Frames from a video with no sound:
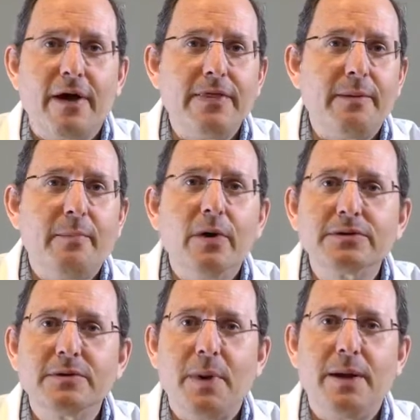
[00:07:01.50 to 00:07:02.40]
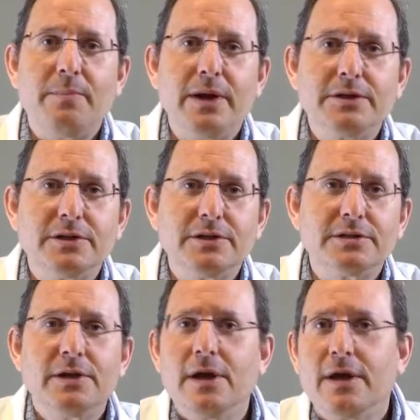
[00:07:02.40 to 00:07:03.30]
that most of my patients
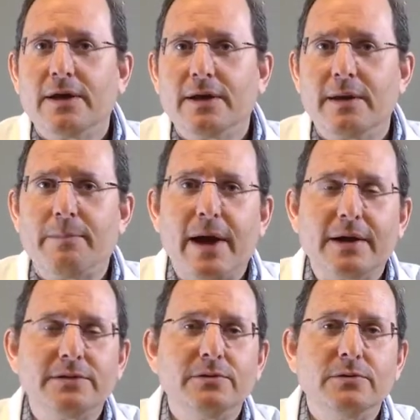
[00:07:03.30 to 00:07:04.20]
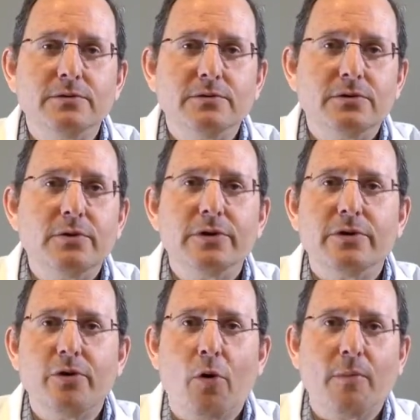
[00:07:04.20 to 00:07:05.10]
get back to doing their
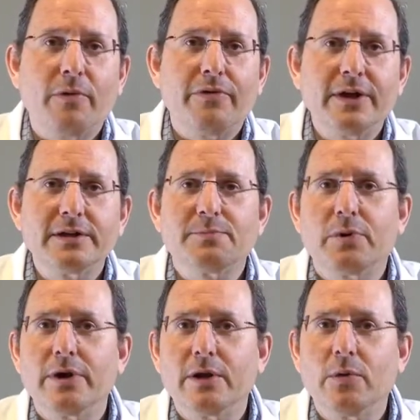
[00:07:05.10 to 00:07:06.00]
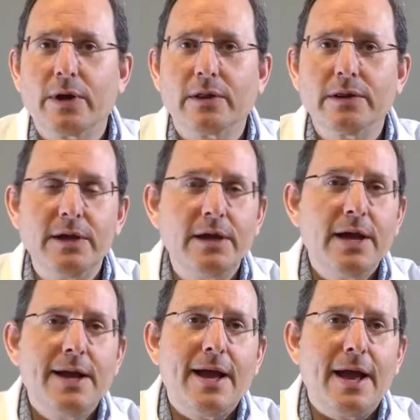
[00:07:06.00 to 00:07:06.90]
normal things pretty quickly,
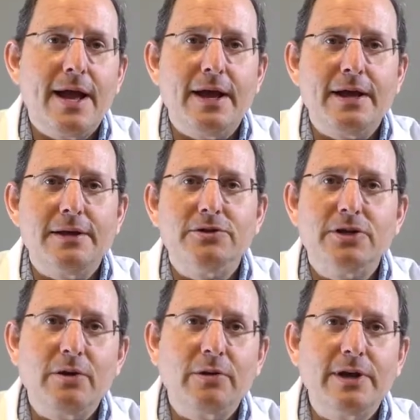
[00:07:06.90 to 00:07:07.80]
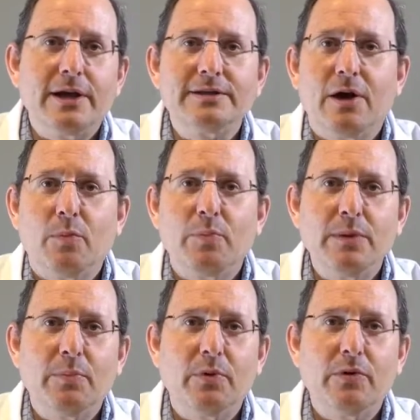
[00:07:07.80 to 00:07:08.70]
and generally I tell
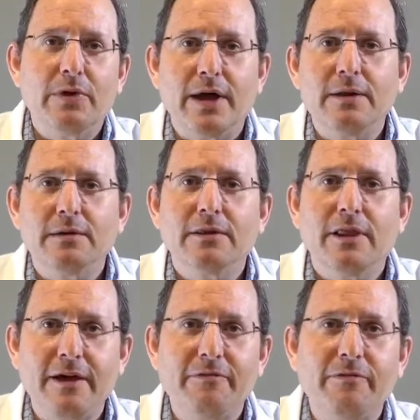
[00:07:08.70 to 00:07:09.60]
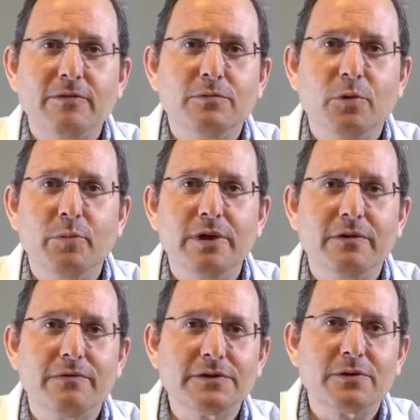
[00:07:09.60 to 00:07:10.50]
people that life will be your
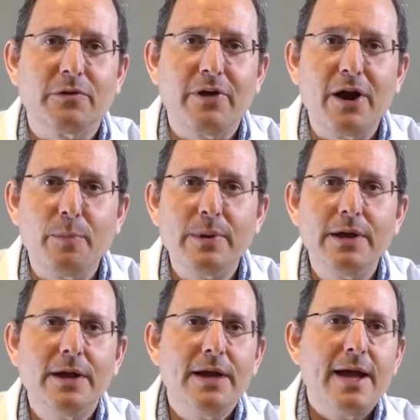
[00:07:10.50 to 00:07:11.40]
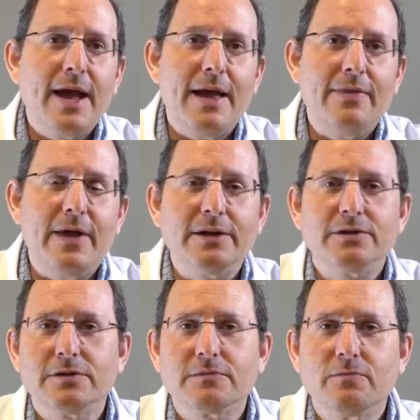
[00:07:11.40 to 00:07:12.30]
physical therapy, and that
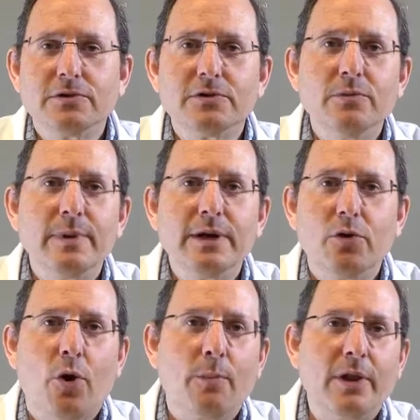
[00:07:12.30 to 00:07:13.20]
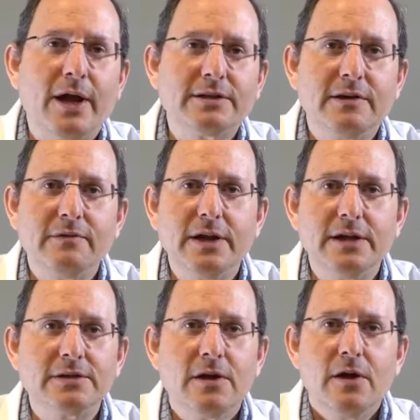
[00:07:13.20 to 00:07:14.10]
just resuming normal activities
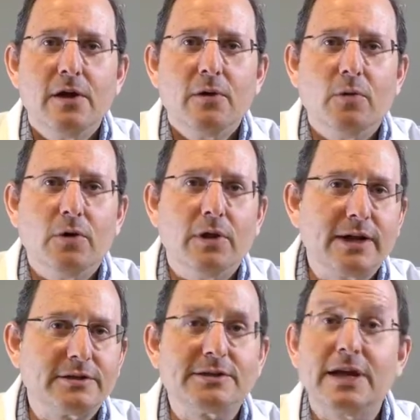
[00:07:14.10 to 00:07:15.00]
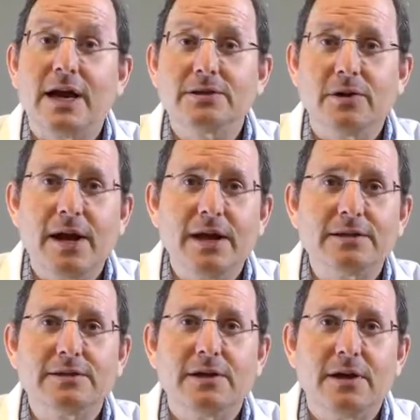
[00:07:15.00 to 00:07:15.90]
will exercise your hands
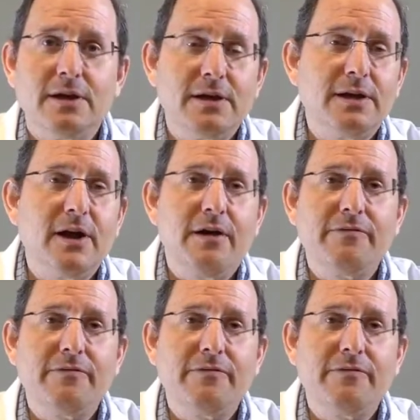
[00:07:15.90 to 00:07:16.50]
enough,